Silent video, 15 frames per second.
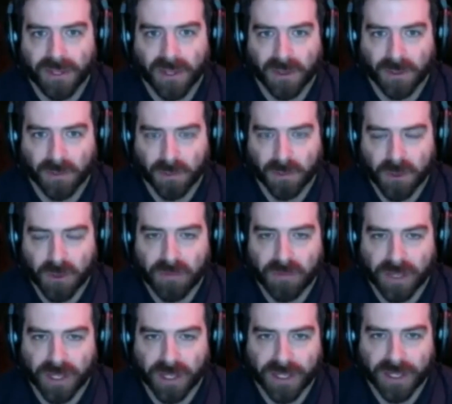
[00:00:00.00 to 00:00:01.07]

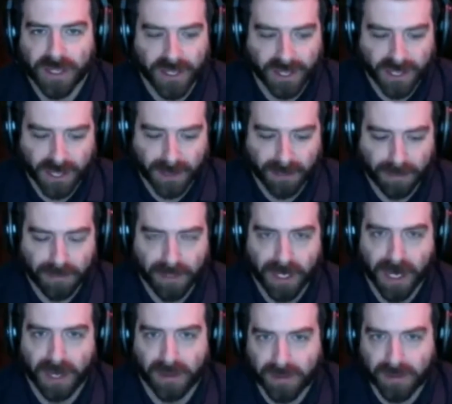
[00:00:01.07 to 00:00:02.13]
movie
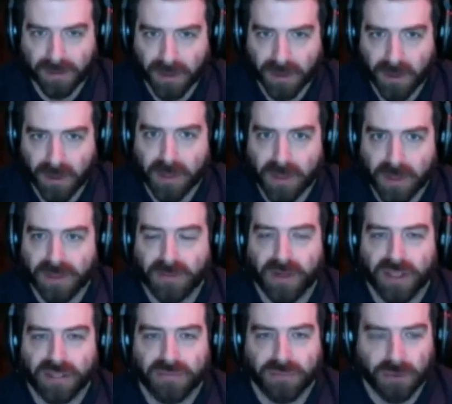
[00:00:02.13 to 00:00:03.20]
that nobody was going to
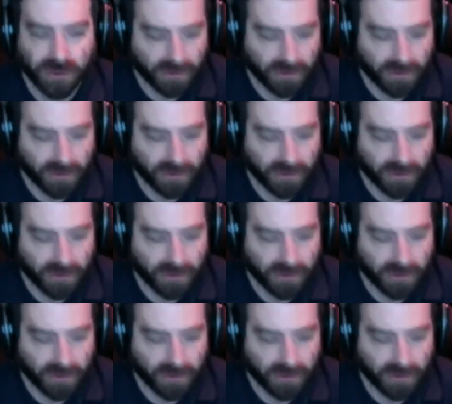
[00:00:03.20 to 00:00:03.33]
watch a